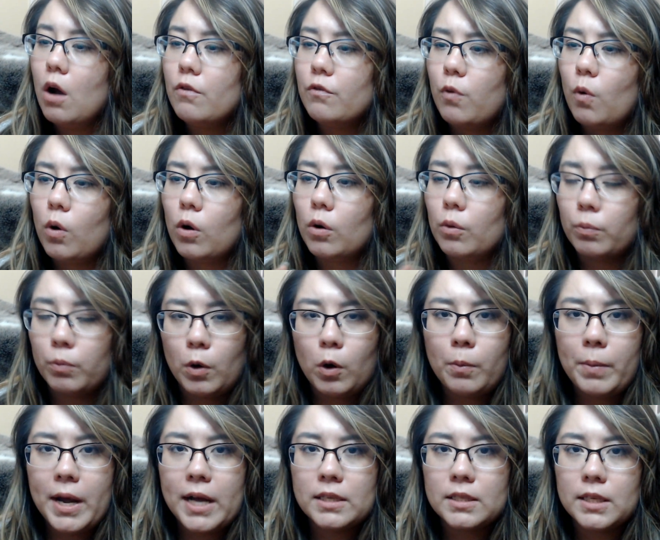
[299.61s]
For
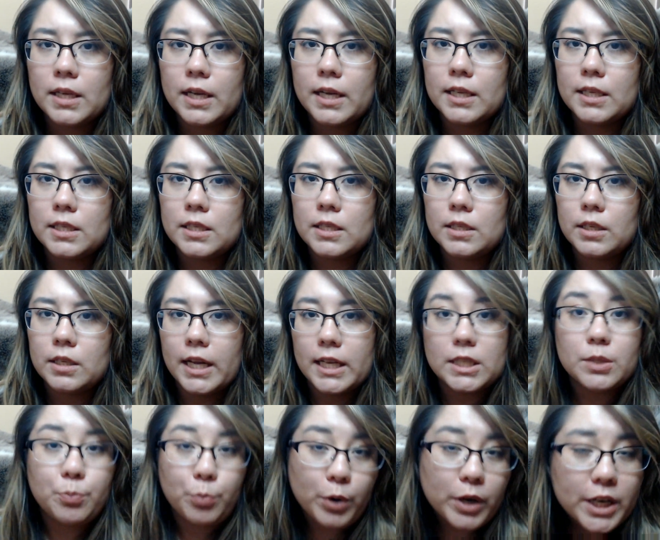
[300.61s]
romance,
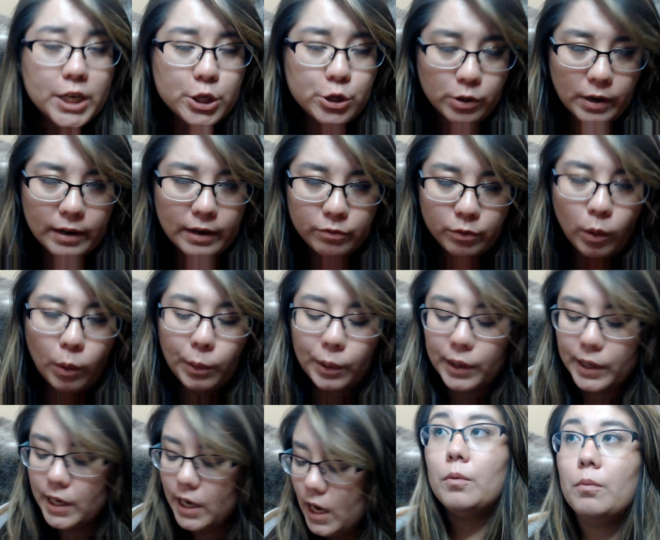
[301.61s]
it's pretty
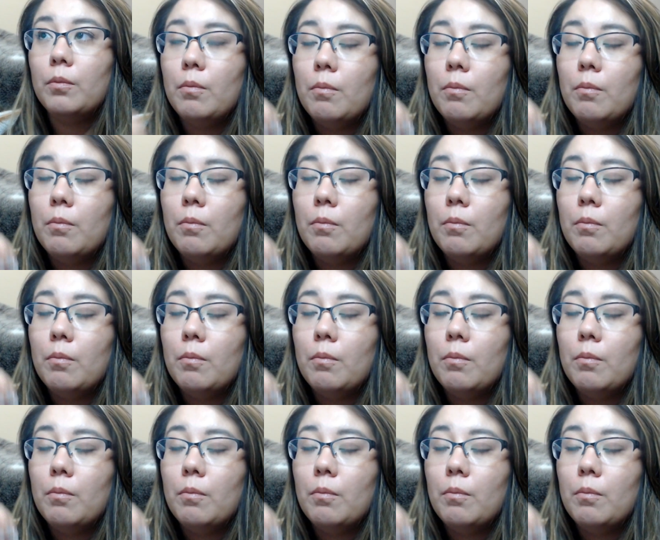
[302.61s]
straightforward.